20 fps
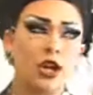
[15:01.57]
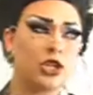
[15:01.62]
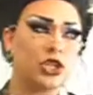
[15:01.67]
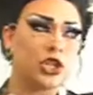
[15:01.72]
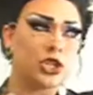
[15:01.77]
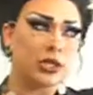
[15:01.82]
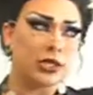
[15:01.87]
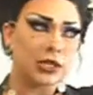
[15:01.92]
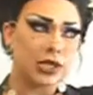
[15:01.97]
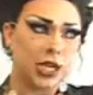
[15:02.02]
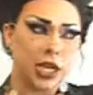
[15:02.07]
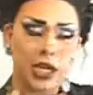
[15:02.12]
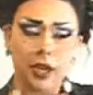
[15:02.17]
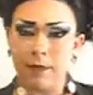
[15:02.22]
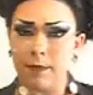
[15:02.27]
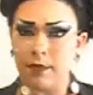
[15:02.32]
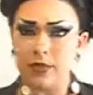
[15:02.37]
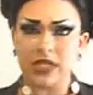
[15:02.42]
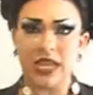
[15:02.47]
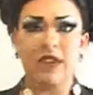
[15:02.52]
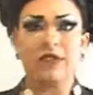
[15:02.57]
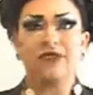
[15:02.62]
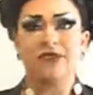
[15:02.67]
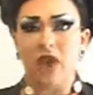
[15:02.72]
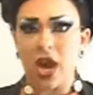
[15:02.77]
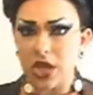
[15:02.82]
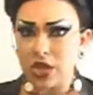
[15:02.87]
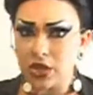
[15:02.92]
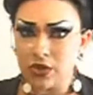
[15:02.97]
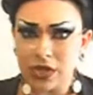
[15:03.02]
can just say,
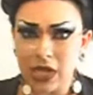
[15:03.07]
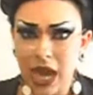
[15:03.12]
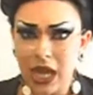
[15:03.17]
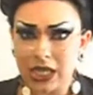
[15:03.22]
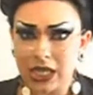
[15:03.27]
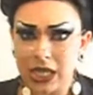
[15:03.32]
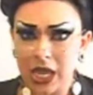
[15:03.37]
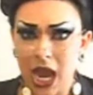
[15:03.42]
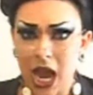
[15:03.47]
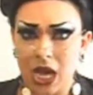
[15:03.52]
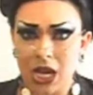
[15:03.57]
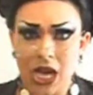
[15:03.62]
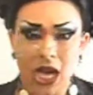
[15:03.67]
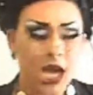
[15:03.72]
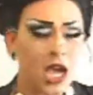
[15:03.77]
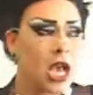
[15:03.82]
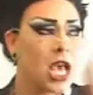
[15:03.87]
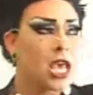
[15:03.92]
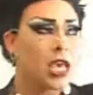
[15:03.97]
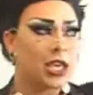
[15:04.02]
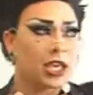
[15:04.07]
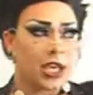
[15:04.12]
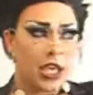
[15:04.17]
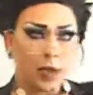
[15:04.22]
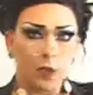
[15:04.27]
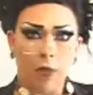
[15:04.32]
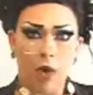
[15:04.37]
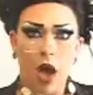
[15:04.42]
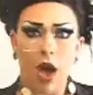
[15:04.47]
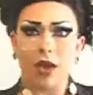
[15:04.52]
fuck you, Tatiana.
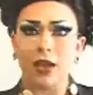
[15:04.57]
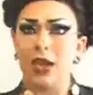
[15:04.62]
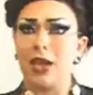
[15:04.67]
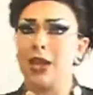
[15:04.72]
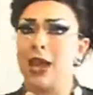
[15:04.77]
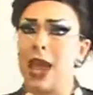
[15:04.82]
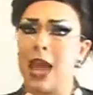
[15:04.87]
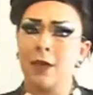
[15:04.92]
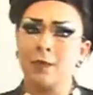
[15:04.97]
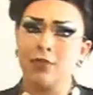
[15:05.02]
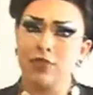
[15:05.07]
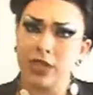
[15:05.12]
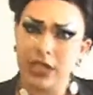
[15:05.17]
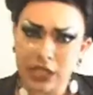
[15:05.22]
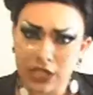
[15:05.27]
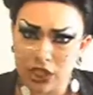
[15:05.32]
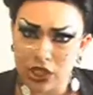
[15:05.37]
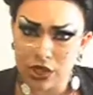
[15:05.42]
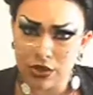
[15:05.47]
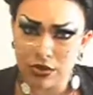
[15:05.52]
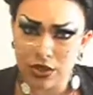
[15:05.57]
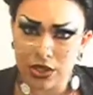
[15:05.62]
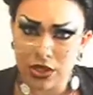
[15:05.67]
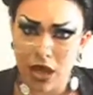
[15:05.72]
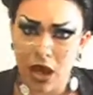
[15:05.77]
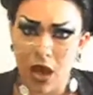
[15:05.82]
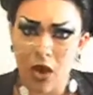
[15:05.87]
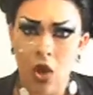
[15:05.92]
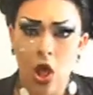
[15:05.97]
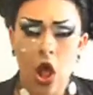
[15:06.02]
Keep walking, and please do
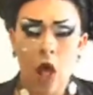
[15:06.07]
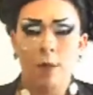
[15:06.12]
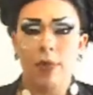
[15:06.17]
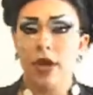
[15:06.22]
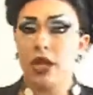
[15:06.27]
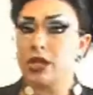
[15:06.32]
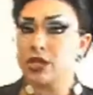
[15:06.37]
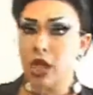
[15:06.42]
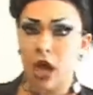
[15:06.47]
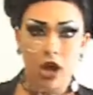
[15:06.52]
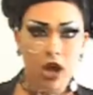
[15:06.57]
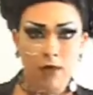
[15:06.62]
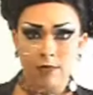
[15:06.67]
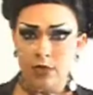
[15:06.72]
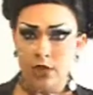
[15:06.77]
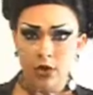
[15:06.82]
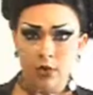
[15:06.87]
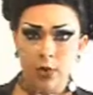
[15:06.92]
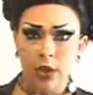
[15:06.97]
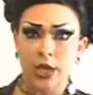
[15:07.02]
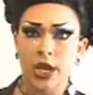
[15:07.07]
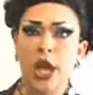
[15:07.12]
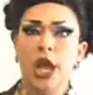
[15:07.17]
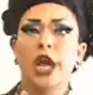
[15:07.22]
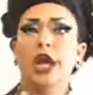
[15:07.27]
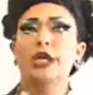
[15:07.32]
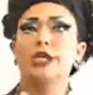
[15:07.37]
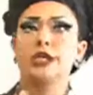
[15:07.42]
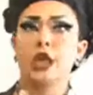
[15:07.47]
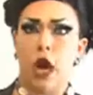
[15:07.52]
so, because all I'm doing
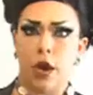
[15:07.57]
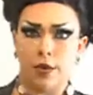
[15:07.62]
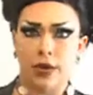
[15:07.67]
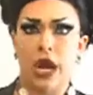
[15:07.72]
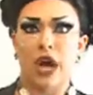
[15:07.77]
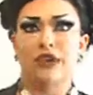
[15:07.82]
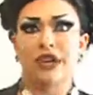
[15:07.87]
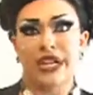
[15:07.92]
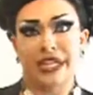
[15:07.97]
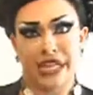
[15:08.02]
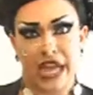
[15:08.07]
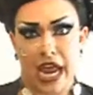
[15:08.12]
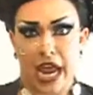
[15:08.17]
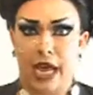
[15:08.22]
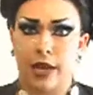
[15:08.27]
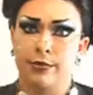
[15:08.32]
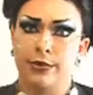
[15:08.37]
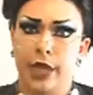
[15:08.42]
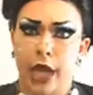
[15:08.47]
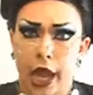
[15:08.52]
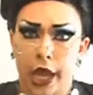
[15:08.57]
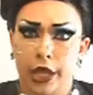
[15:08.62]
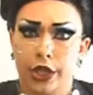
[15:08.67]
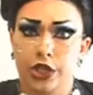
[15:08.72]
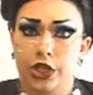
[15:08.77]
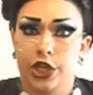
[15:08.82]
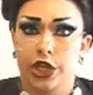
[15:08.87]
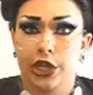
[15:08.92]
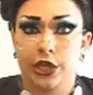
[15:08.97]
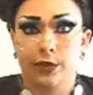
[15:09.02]
is going on a damn
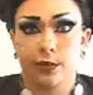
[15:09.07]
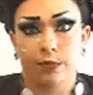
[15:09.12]
tangent.